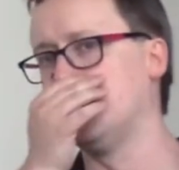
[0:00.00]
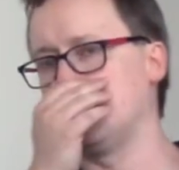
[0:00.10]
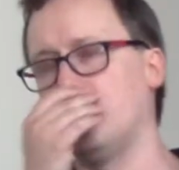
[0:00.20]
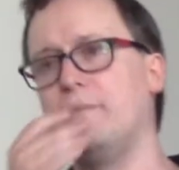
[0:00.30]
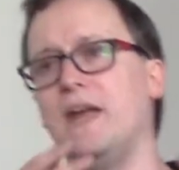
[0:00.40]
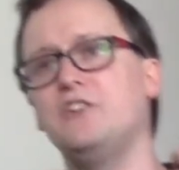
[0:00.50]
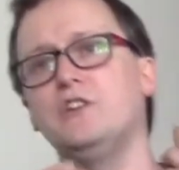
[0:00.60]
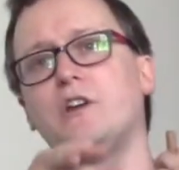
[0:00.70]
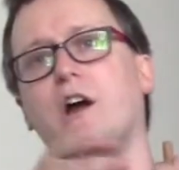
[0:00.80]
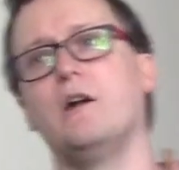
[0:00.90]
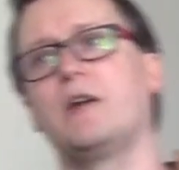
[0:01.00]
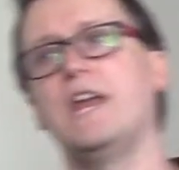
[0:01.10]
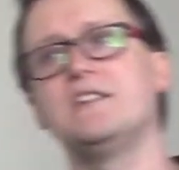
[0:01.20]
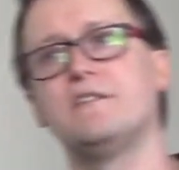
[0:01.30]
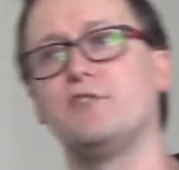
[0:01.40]
So imagine our
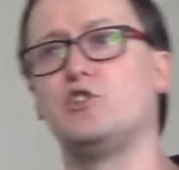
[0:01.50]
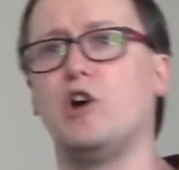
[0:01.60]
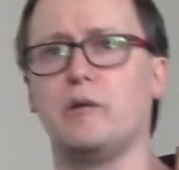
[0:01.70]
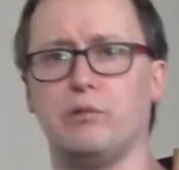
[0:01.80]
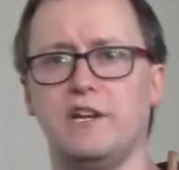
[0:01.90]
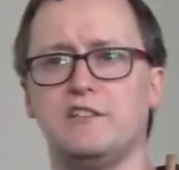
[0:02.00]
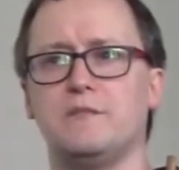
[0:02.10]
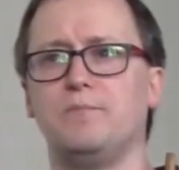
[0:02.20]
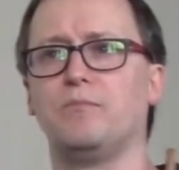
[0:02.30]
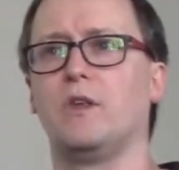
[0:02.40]
case of the dog breeds.